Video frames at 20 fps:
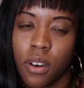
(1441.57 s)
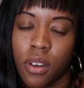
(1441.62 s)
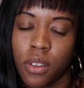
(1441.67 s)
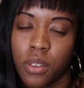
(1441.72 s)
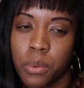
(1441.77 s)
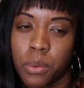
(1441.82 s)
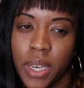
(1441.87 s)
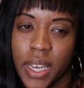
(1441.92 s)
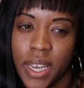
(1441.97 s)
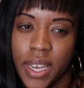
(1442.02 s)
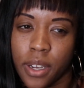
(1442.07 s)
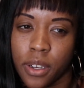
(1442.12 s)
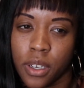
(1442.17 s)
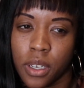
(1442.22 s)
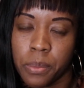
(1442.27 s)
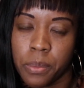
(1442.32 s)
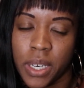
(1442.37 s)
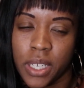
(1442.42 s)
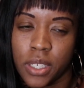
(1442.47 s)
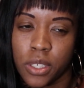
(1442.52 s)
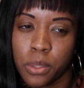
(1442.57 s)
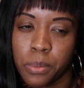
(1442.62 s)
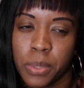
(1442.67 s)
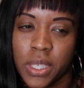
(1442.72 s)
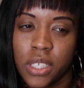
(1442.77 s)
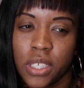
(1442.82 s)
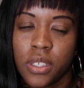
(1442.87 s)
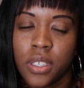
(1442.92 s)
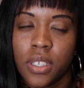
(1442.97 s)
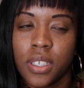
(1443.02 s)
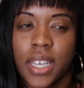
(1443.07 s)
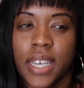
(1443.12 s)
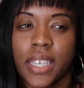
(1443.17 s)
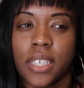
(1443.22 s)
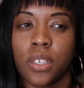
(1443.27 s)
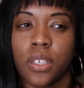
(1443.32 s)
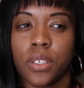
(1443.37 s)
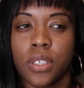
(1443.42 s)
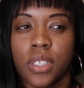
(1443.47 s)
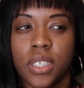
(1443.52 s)
all the way Erykah Badu, but you know,
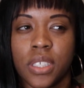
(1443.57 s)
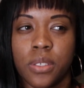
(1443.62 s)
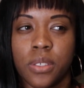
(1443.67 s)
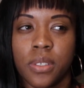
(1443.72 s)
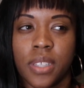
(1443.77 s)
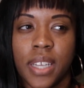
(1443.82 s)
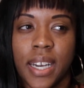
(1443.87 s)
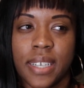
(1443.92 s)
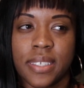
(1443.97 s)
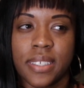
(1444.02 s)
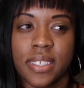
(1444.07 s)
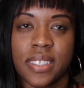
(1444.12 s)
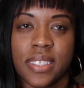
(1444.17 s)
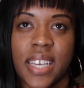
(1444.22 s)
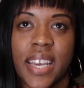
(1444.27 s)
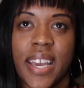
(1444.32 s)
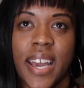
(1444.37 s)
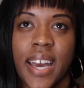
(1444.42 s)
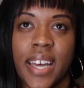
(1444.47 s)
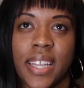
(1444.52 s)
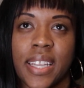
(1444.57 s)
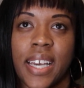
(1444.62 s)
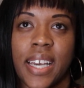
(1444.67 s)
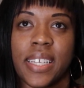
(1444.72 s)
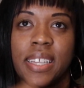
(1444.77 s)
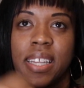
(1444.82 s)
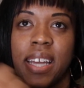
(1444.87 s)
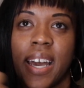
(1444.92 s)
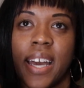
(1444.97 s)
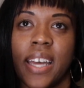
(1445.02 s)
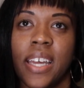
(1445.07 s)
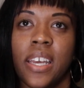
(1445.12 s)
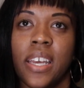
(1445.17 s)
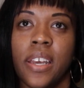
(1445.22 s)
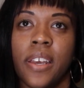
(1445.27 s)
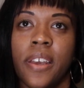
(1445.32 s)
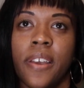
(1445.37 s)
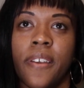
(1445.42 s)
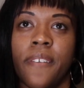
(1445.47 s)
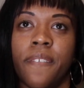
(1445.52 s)
like early 2000s, they had like that
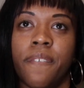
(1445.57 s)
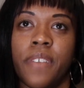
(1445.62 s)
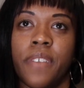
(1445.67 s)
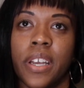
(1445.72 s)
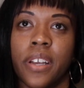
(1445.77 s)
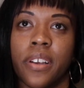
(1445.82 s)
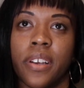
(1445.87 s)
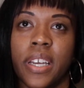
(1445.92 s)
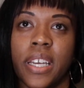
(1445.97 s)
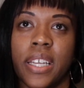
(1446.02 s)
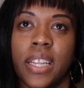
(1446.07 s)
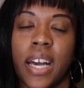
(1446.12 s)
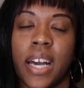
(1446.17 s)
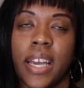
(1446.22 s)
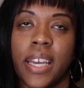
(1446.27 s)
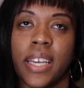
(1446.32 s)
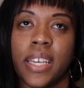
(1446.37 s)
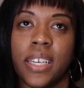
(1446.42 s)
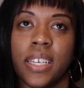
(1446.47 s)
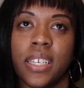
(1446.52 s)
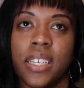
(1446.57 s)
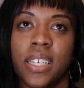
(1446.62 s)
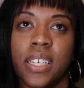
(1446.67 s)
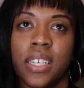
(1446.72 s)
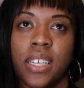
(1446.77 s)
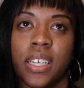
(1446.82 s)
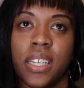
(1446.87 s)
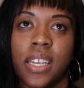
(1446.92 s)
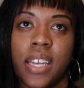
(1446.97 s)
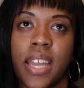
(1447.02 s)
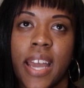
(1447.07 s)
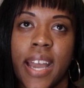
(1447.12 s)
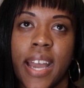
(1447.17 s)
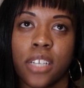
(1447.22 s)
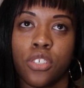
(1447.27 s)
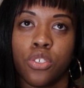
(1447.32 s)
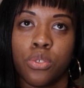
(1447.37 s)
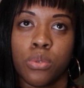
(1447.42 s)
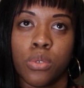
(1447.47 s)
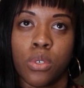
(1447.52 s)
very like
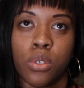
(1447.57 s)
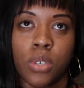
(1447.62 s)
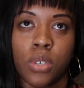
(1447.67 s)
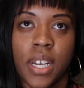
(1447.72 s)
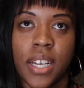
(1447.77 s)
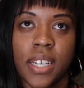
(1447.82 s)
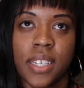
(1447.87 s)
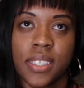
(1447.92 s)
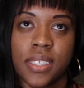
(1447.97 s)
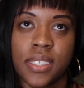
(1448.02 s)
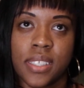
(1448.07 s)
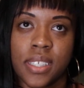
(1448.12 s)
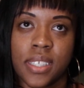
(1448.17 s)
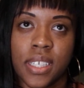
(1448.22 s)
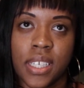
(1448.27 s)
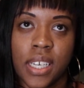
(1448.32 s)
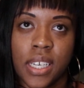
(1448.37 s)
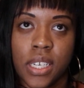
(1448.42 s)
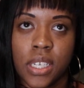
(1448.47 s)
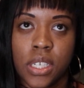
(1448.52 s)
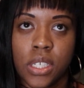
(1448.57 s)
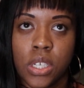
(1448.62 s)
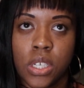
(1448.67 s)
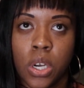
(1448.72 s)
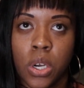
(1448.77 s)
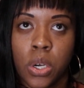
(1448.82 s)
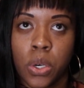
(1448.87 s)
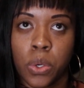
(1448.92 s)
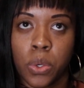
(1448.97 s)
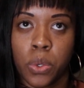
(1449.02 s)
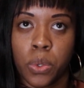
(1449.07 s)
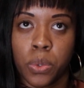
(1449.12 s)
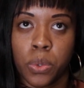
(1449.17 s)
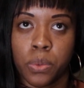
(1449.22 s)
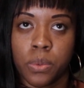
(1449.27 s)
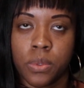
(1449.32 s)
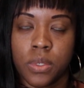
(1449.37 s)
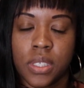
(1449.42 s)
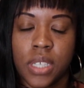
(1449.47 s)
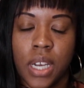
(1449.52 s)
natural kind of skin
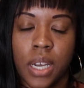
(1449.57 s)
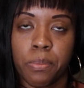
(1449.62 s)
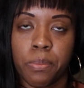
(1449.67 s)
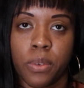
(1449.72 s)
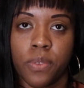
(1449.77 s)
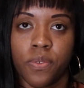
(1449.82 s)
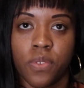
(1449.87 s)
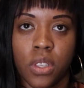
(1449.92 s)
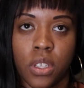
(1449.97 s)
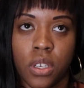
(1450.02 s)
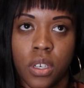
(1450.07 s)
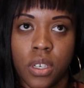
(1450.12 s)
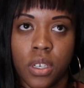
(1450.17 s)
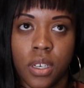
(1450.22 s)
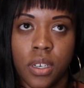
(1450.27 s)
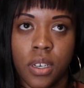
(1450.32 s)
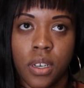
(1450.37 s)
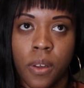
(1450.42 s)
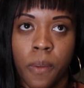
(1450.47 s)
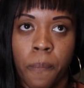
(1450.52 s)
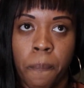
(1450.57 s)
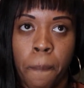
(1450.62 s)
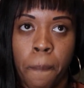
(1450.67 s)
tone type of look.